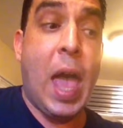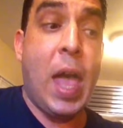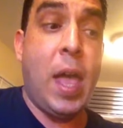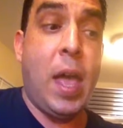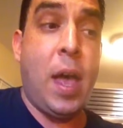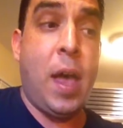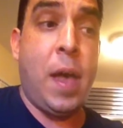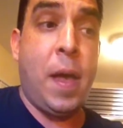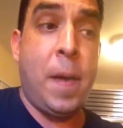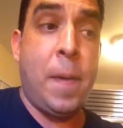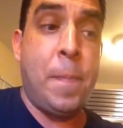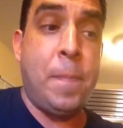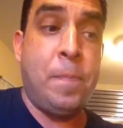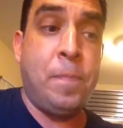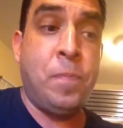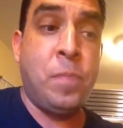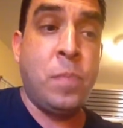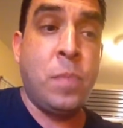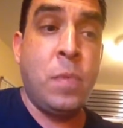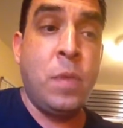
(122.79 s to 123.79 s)

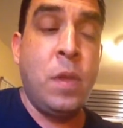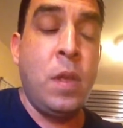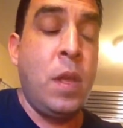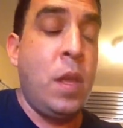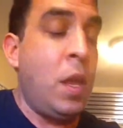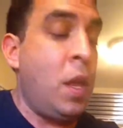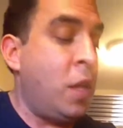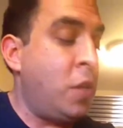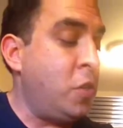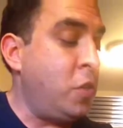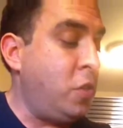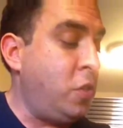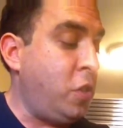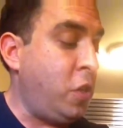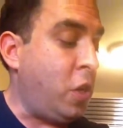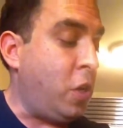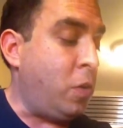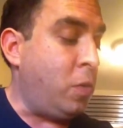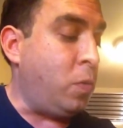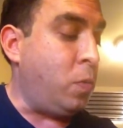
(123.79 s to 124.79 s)
You
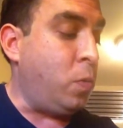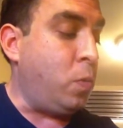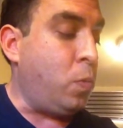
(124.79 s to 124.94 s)
know,